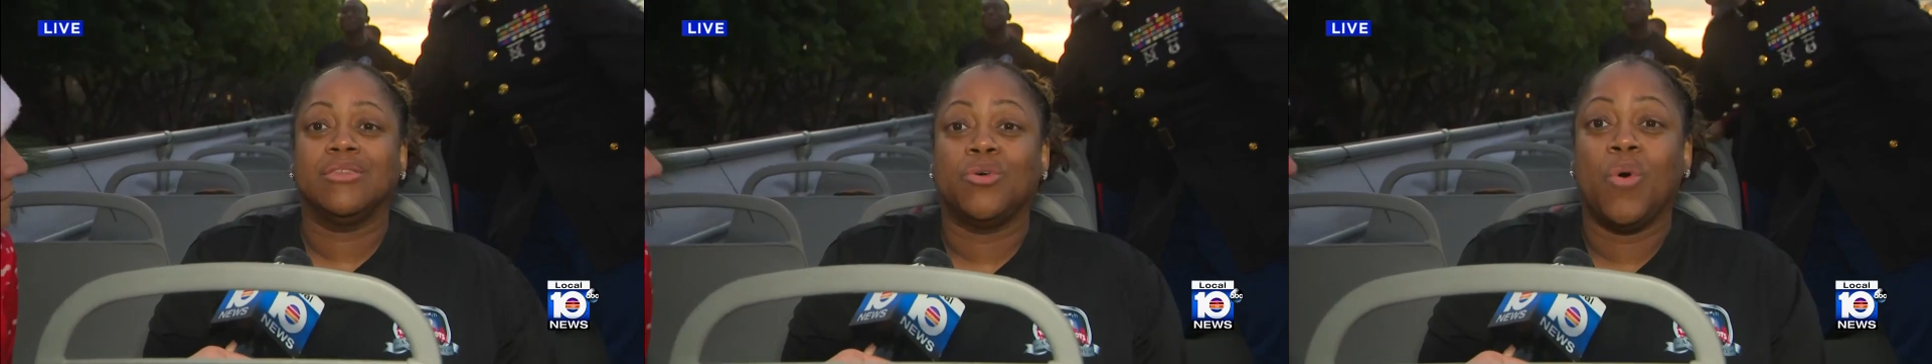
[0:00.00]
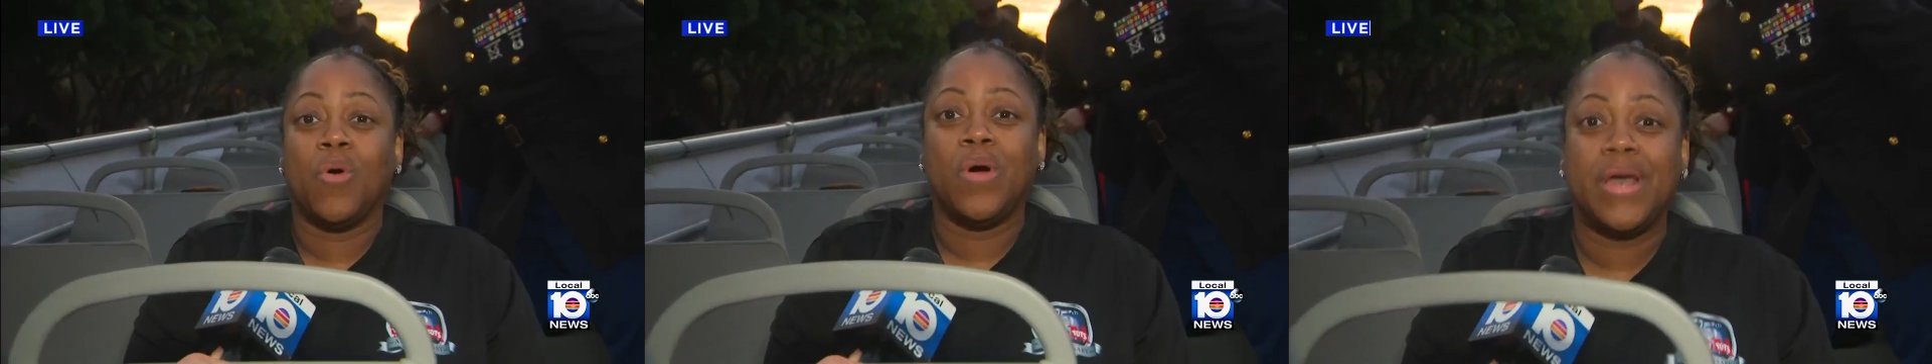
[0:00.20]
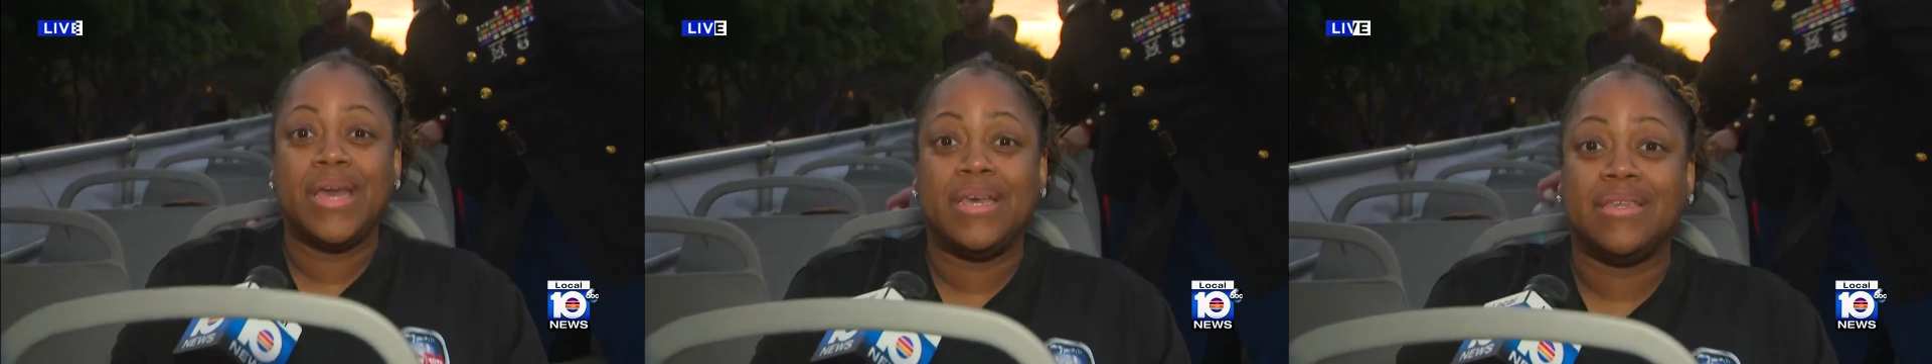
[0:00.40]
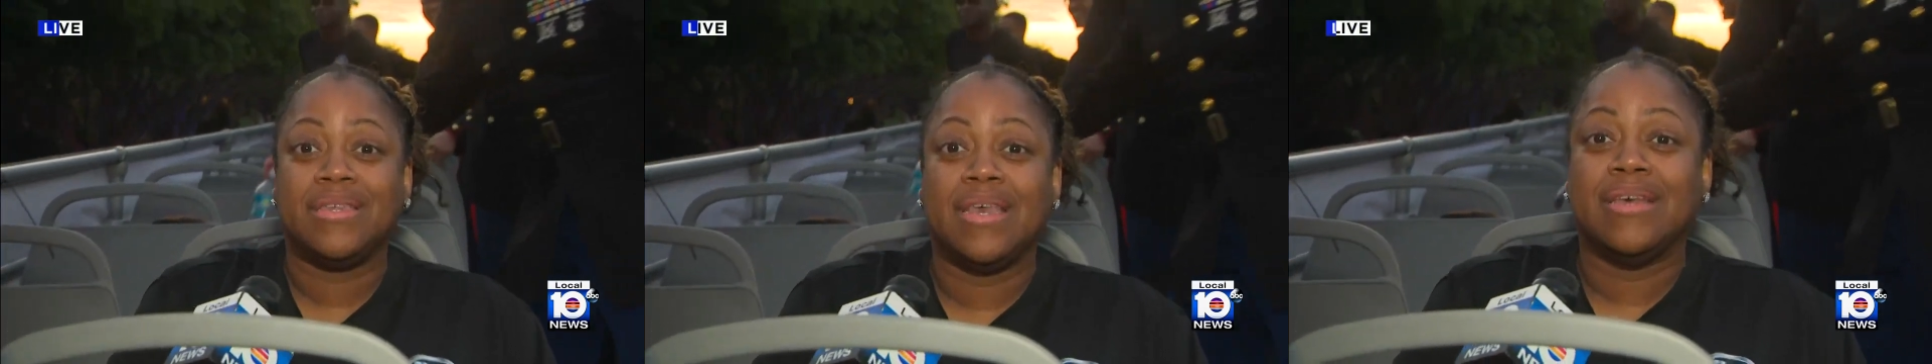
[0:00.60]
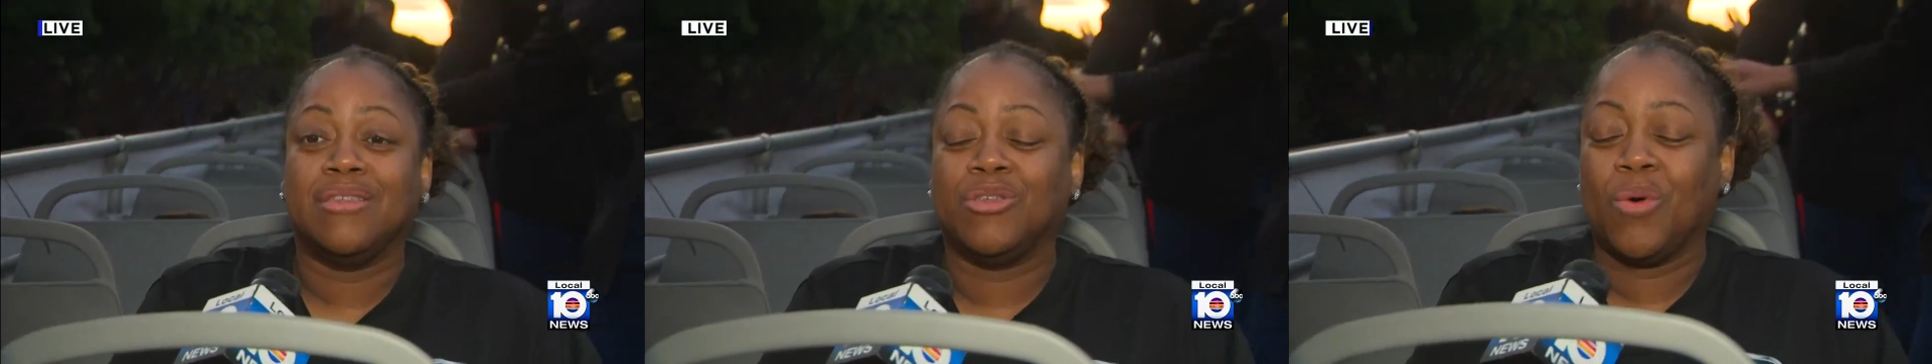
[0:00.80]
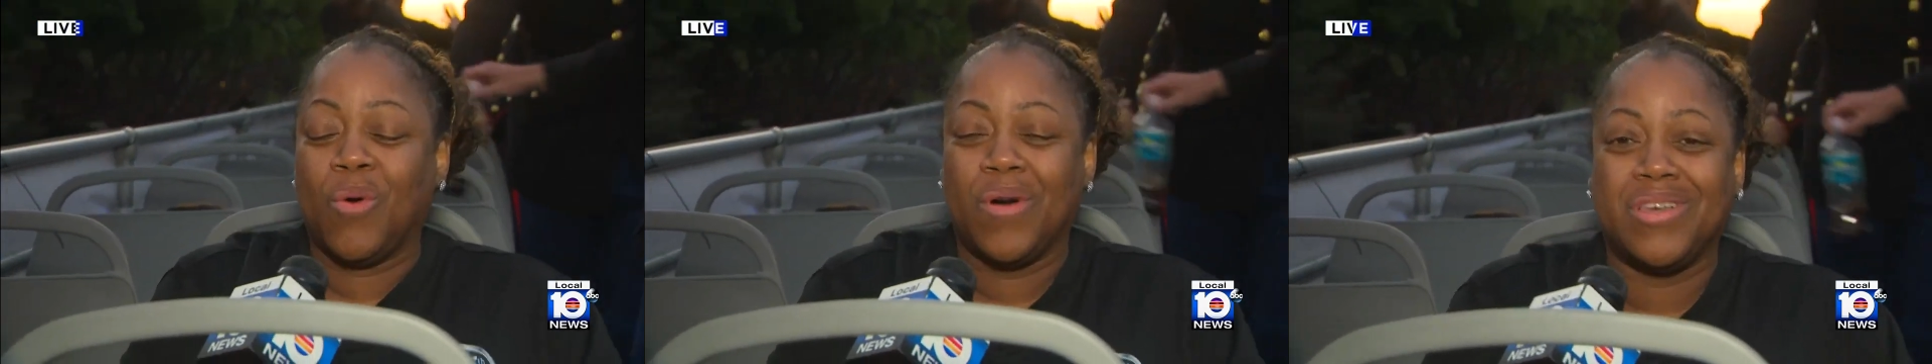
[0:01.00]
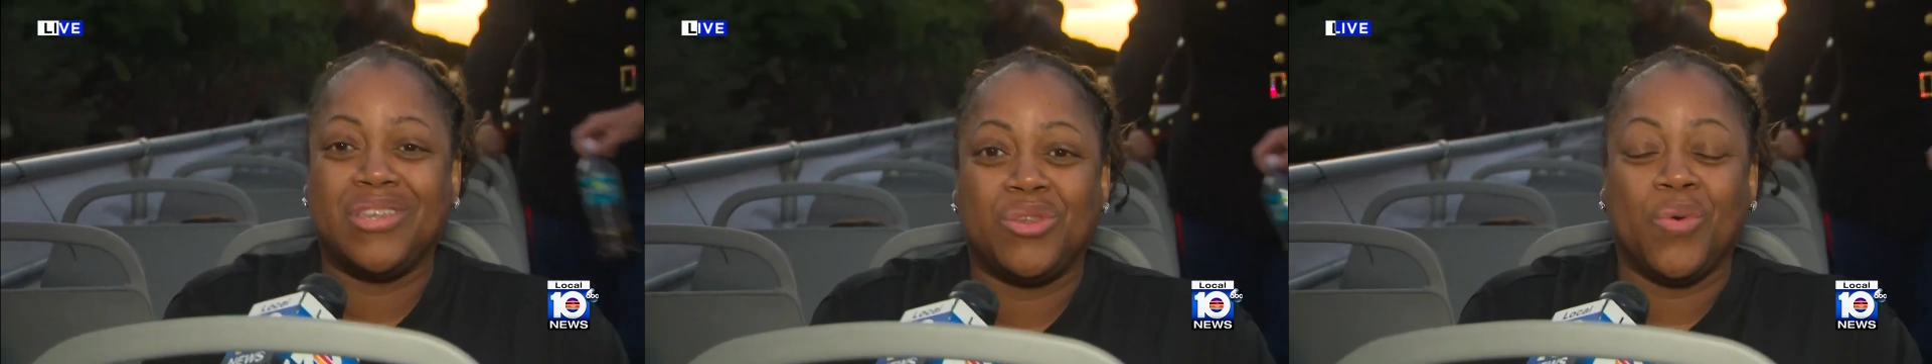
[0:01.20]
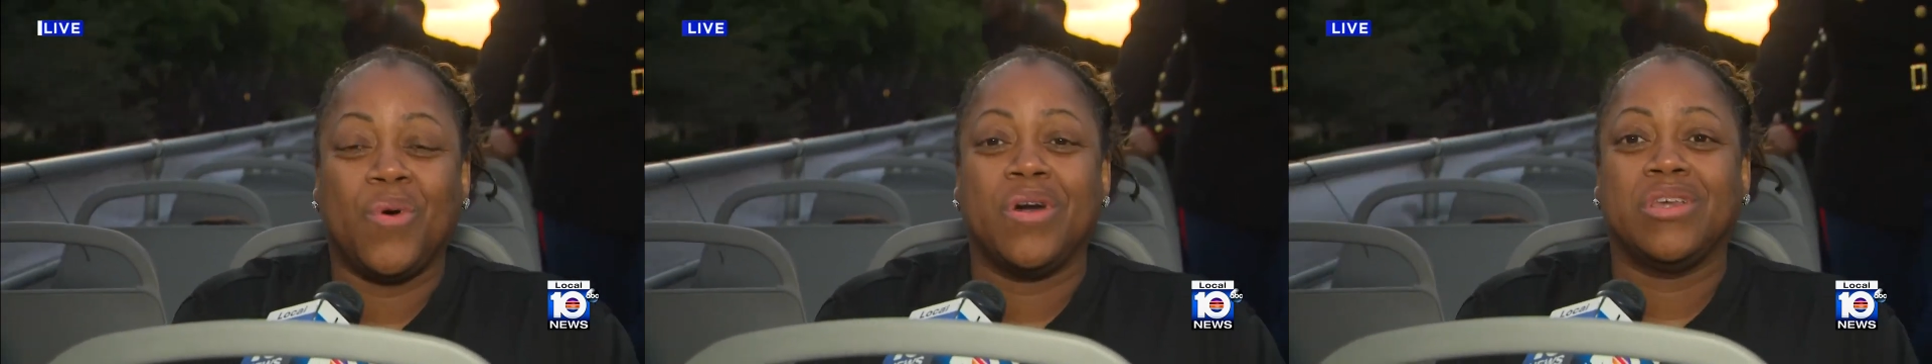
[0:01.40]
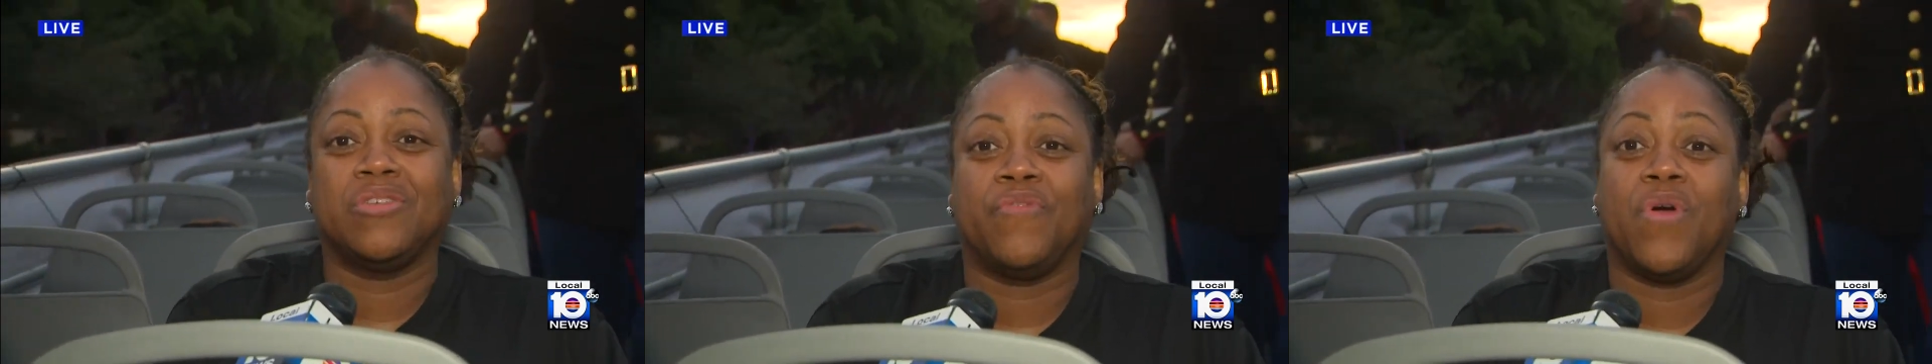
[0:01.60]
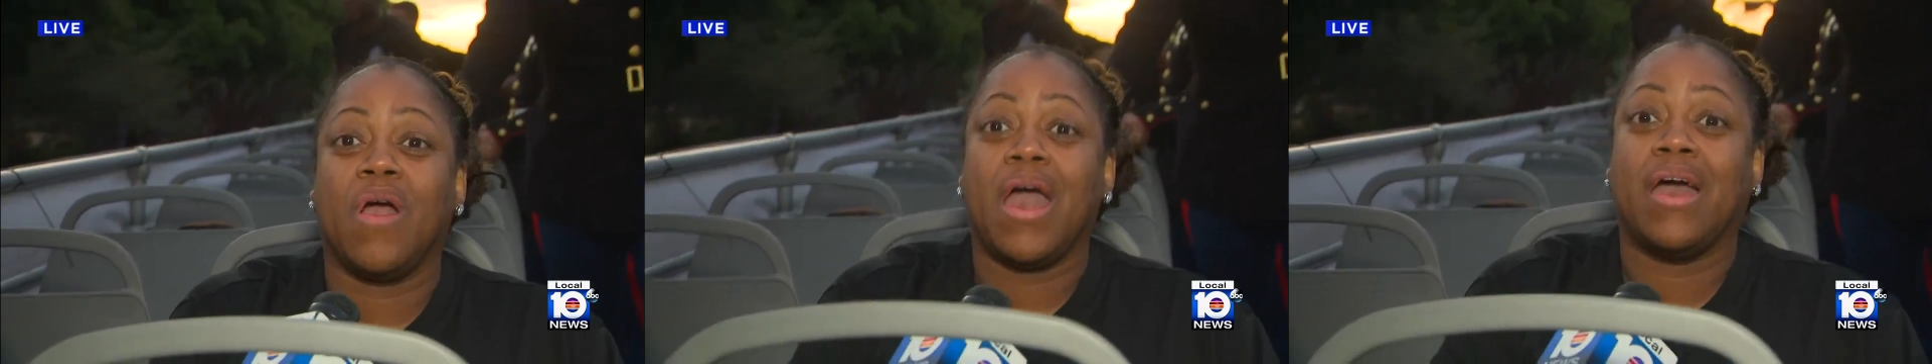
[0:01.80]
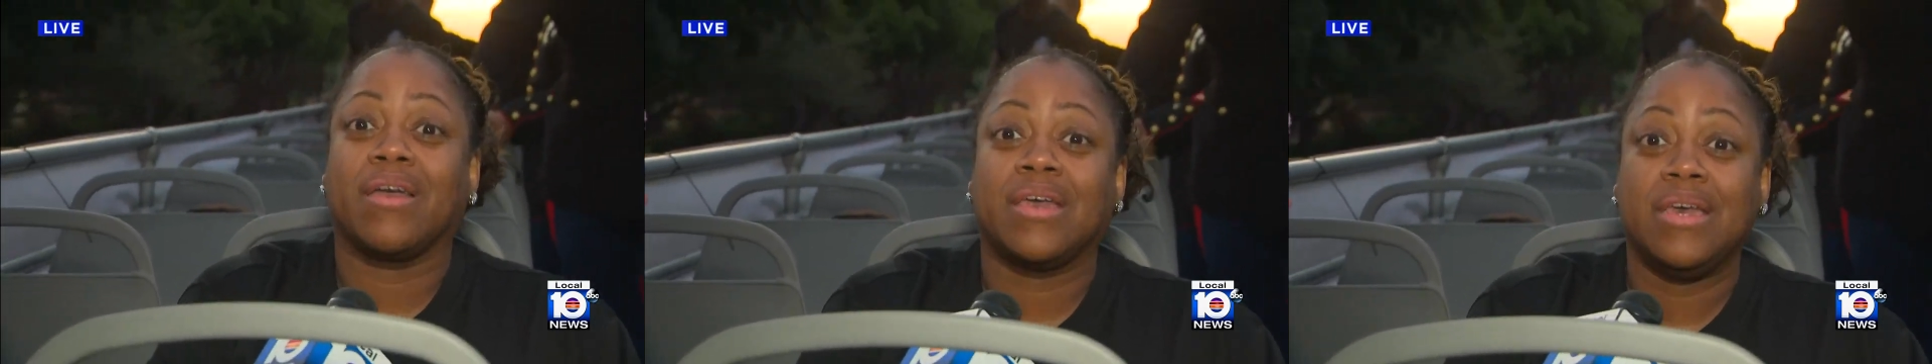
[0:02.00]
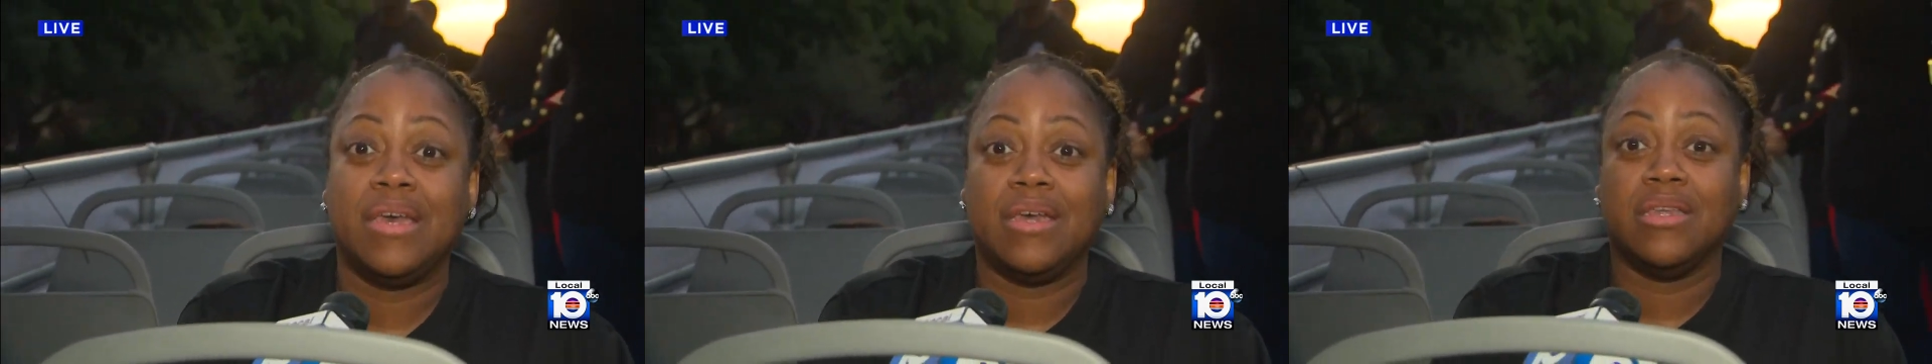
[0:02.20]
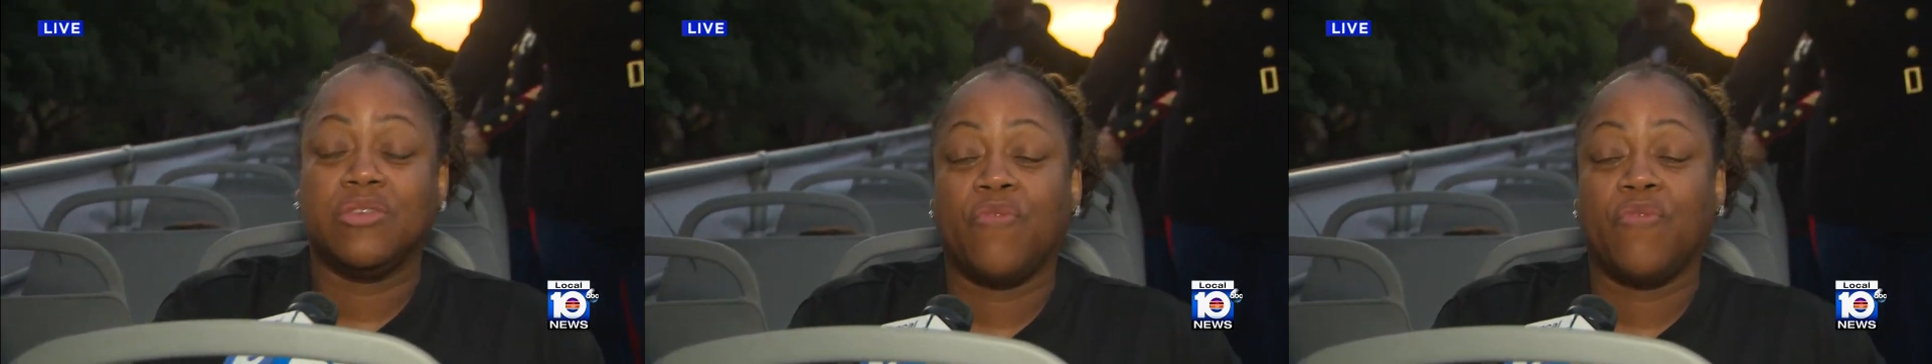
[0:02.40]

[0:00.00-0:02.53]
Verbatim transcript: toys, toys, toys for our kids,